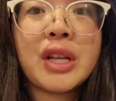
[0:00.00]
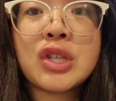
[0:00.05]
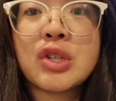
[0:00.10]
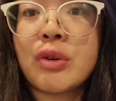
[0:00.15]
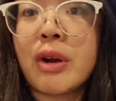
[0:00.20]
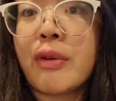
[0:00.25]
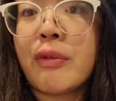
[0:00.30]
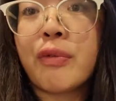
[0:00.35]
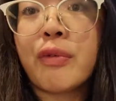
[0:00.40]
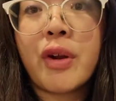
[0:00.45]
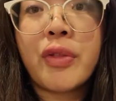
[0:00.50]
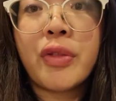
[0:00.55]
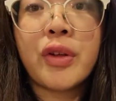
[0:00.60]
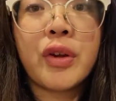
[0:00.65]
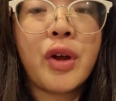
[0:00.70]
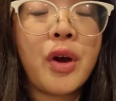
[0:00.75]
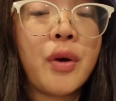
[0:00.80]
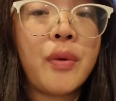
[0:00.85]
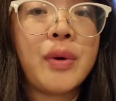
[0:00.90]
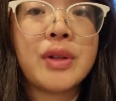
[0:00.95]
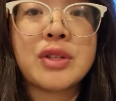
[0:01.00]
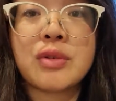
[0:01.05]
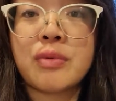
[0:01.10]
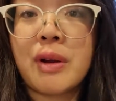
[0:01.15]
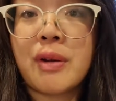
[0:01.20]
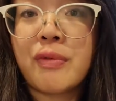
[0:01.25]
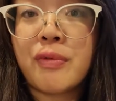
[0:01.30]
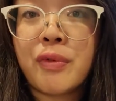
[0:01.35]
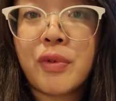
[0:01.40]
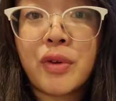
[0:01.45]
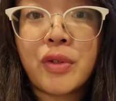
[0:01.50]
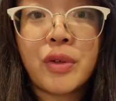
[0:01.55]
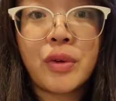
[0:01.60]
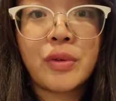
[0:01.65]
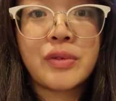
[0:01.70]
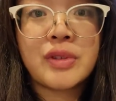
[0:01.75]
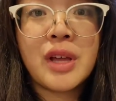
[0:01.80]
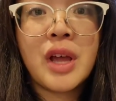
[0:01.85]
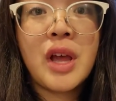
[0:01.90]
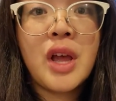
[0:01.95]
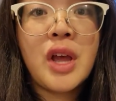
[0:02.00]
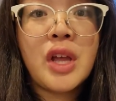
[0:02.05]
It's great for on the go. It's great for those,